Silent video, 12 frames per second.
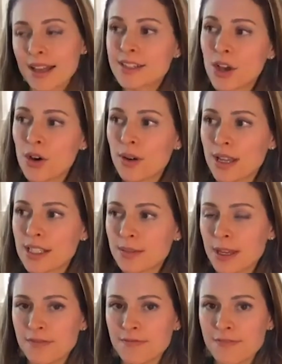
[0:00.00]
So
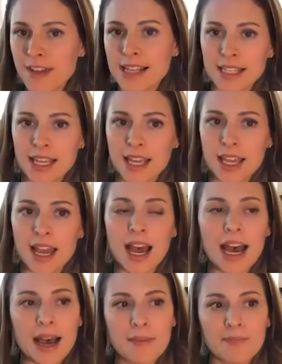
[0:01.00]
intermittent fasting,
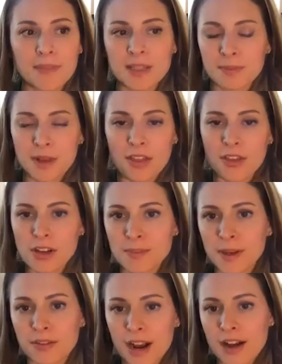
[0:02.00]
although it's
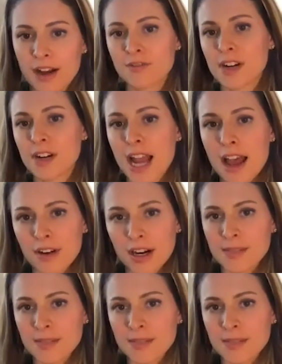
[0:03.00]
been around forever,